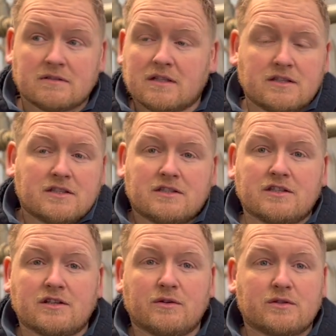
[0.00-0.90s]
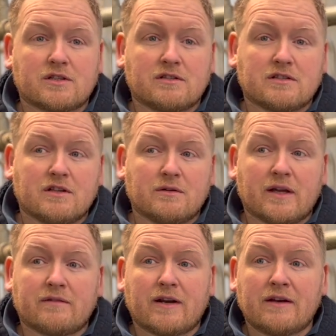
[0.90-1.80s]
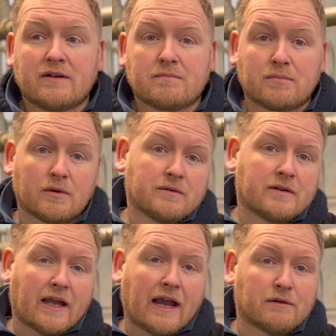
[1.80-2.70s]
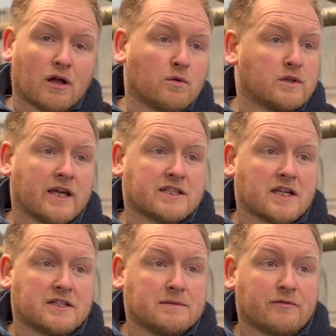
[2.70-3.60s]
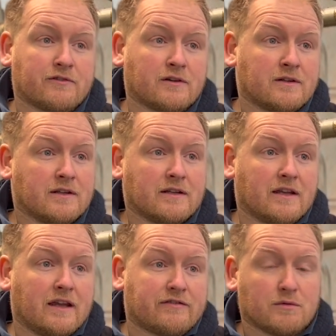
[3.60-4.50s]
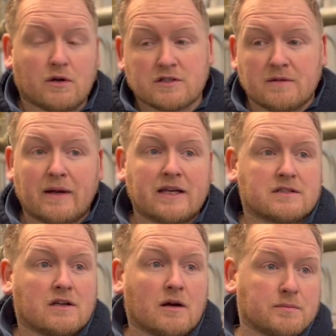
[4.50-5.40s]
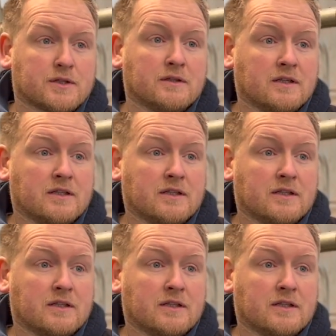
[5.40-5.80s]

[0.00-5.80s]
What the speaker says: There's no getting around it. But how long would they stay cheaper for if there wasn't a Manx option?